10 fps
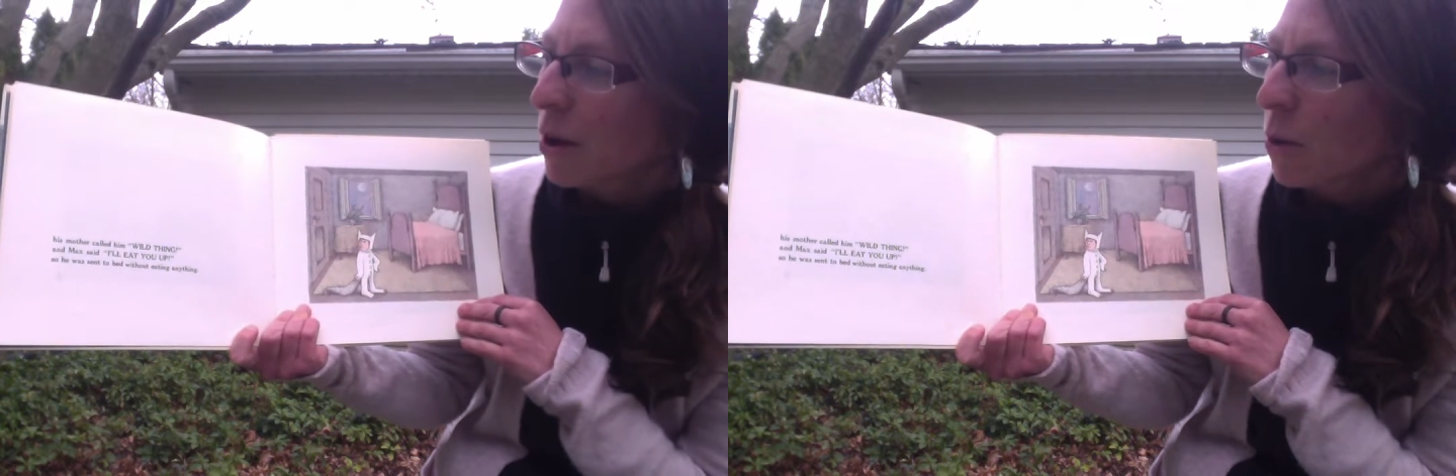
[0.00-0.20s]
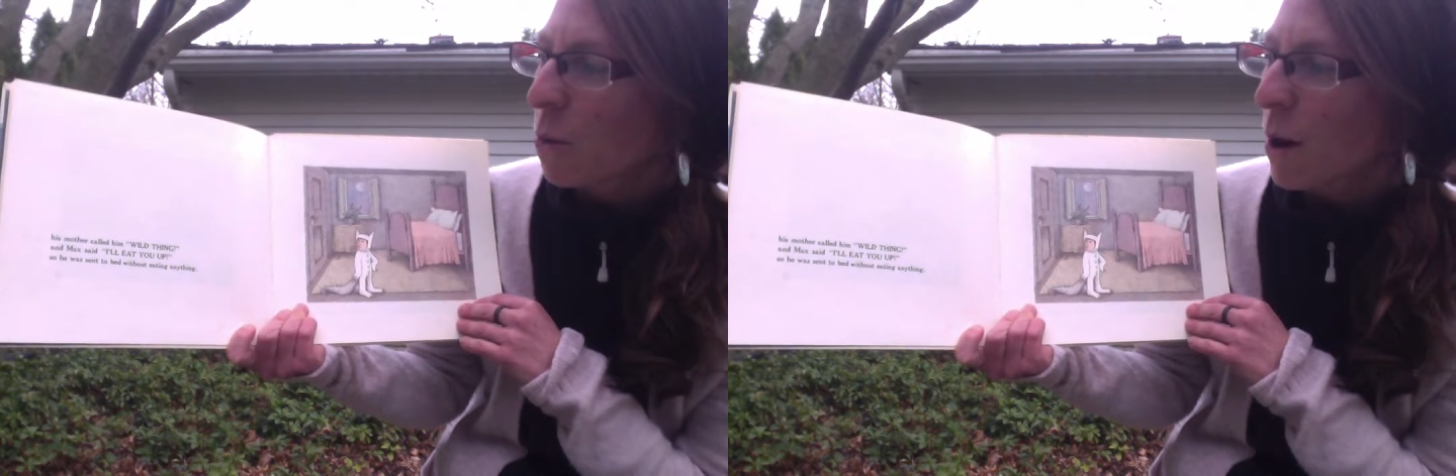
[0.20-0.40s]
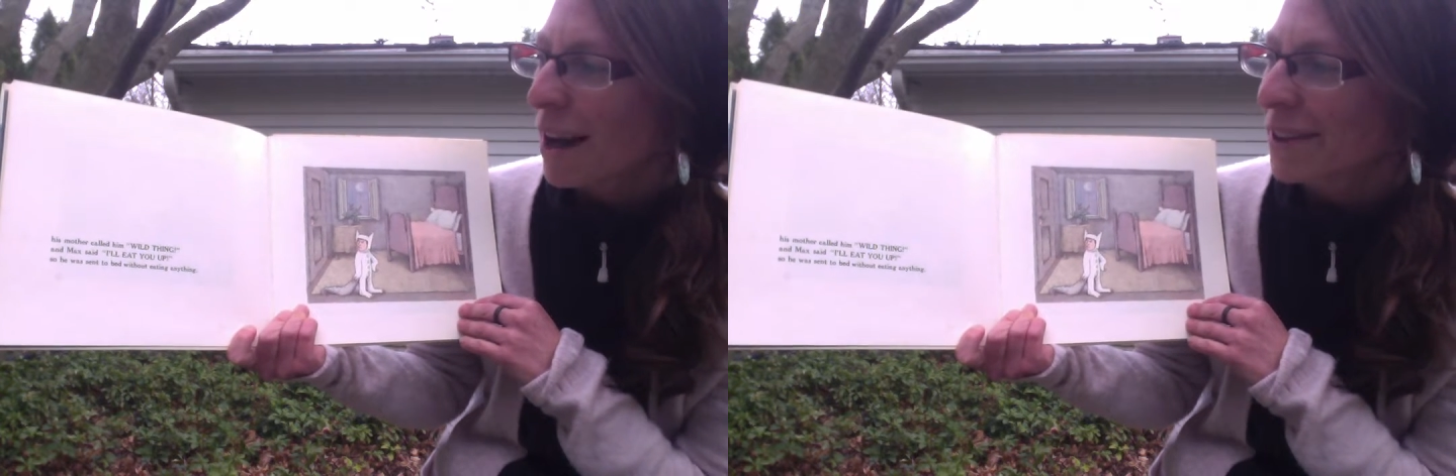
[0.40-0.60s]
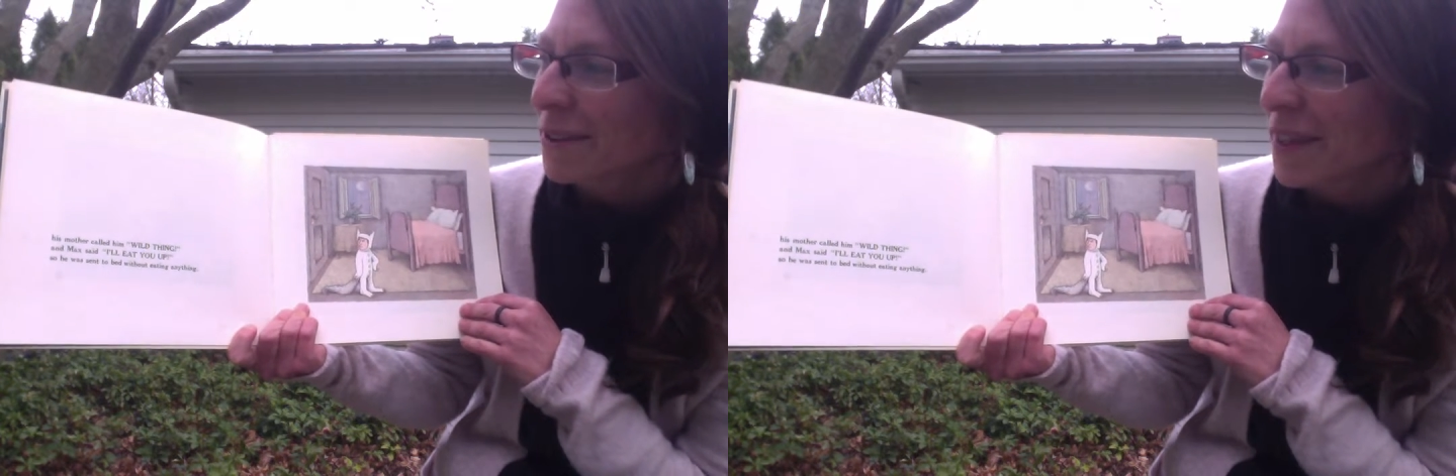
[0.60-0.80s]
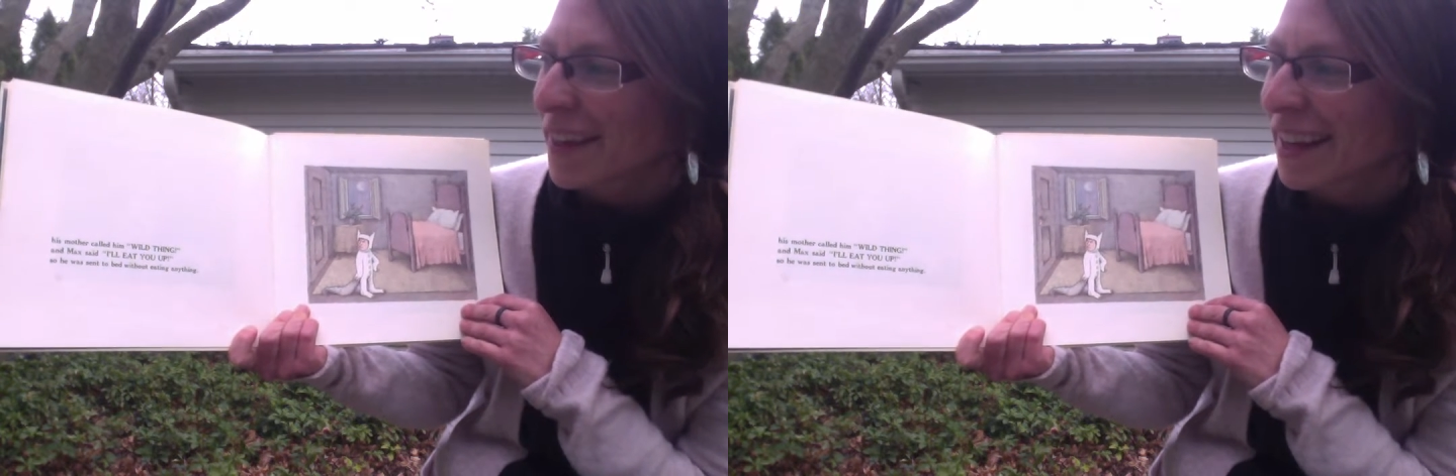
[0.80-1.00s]

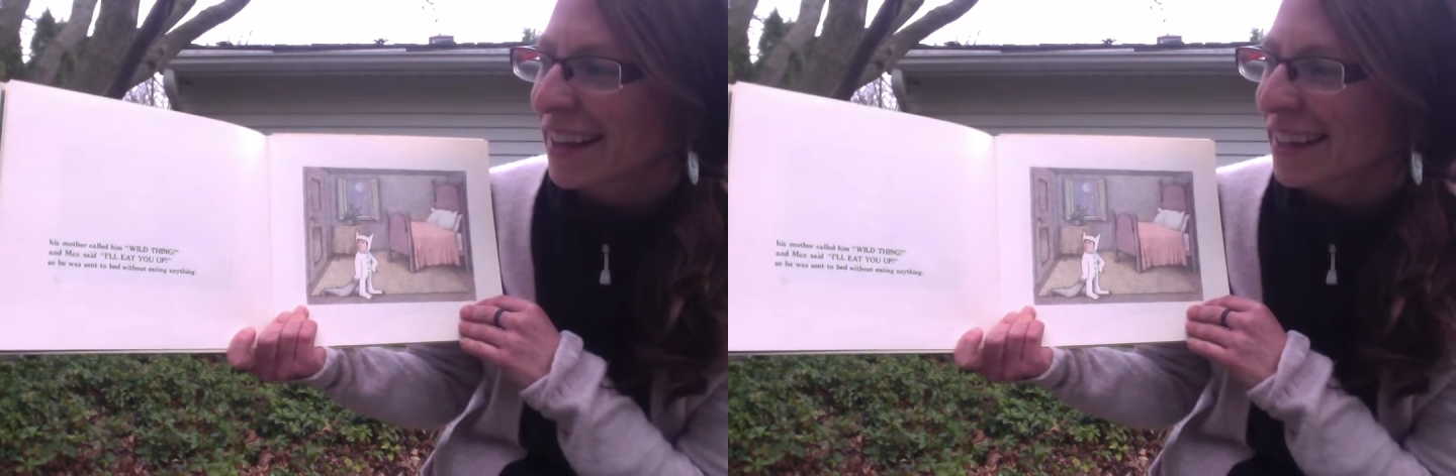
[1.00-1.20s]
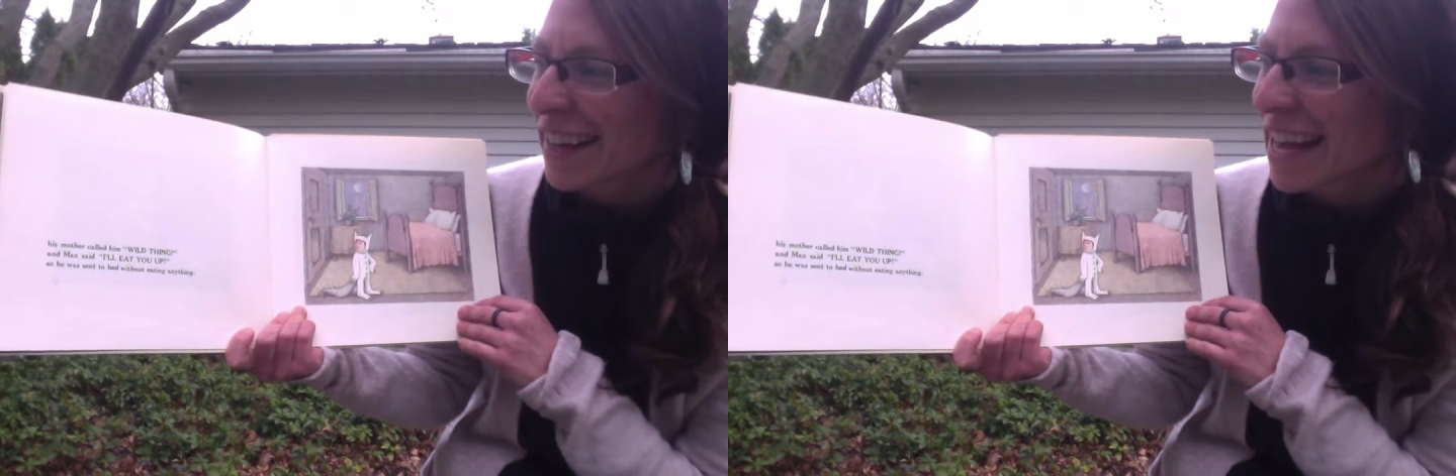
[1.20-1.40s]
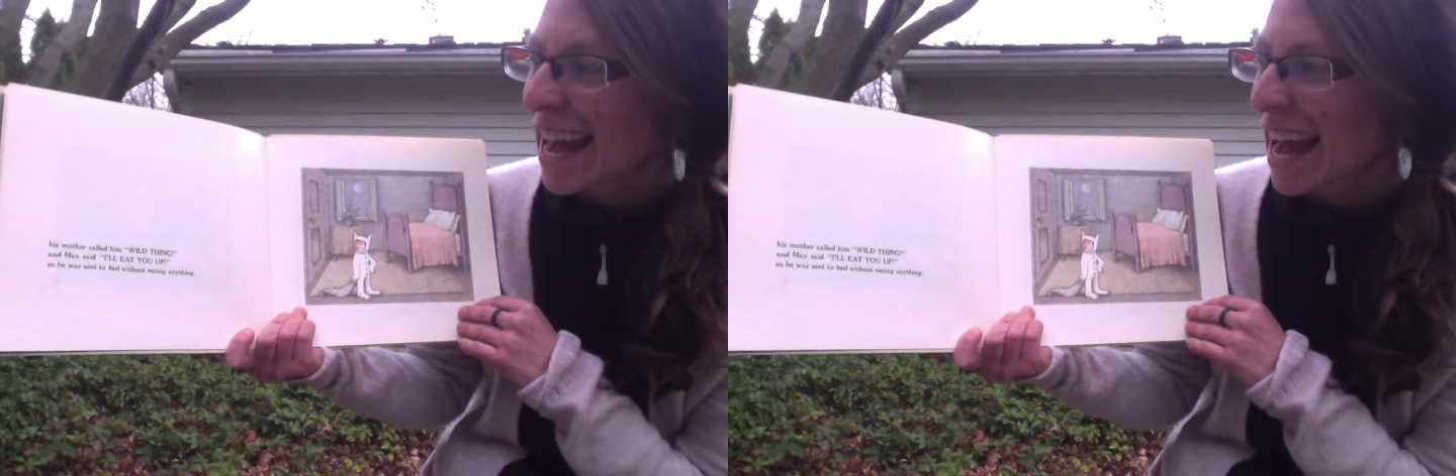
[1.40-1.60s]
Wild Thing,